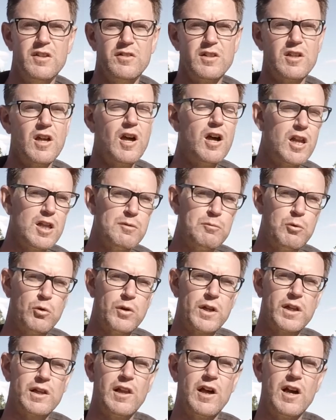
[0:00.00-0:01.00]
the early
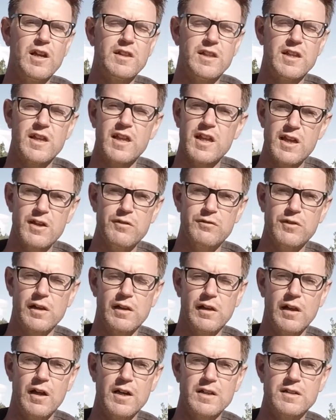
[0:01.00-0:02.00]
morning light, the
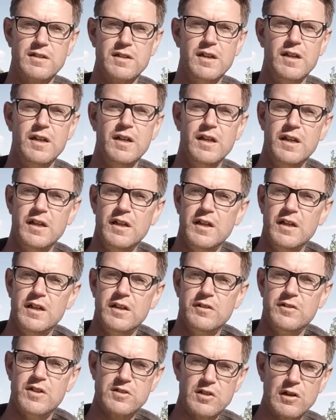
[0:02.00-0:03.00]
evening light.
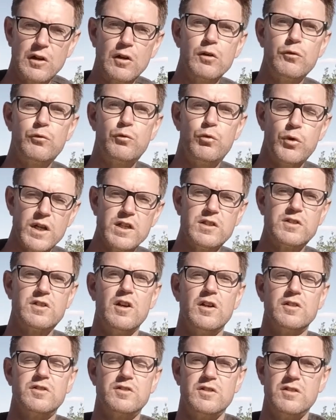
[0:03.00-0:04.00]
There's a lot of
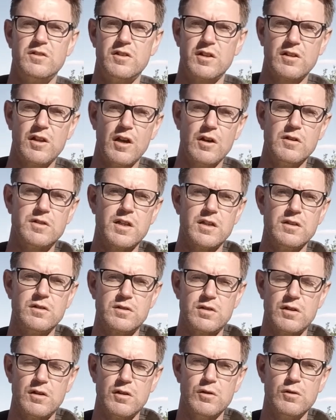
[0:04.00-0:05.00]
research that goes
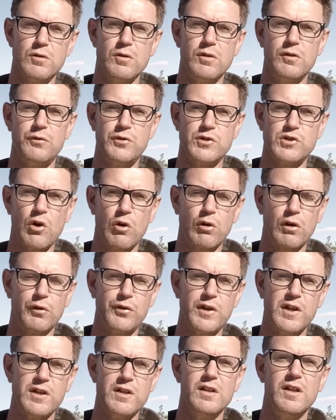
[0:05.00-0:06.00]
into the
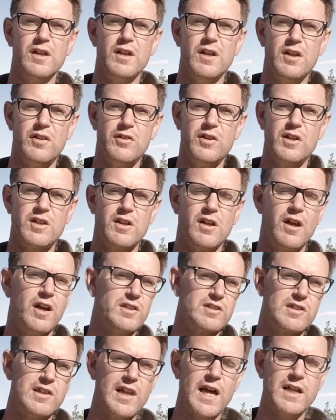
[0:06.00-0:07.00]
photography that
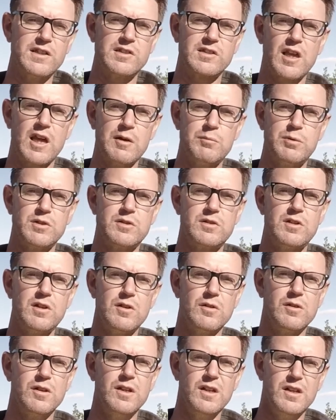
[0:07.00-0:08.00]
us landscapers
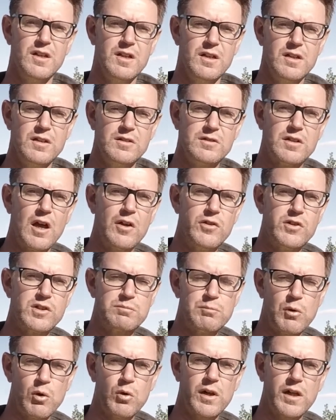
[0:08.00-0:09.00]
do. So
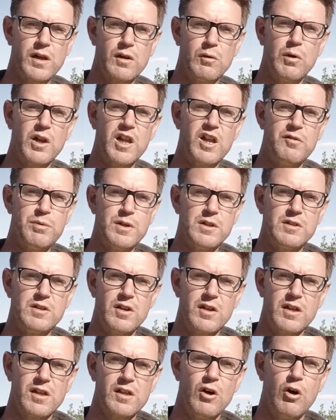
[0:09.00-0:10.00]
this morning, what I've been
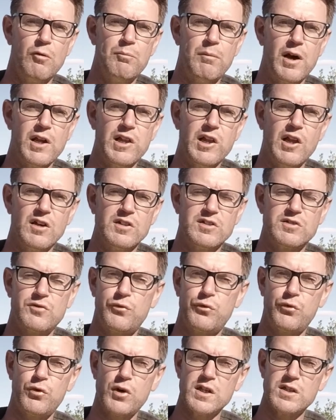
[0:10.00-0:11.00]
doing on my
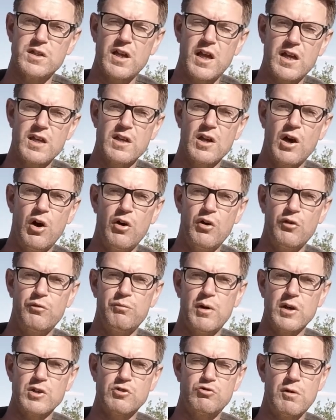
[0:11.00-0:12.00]
last free day of
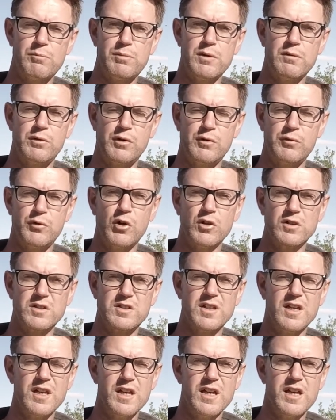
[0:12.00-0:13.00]
my trip in Provence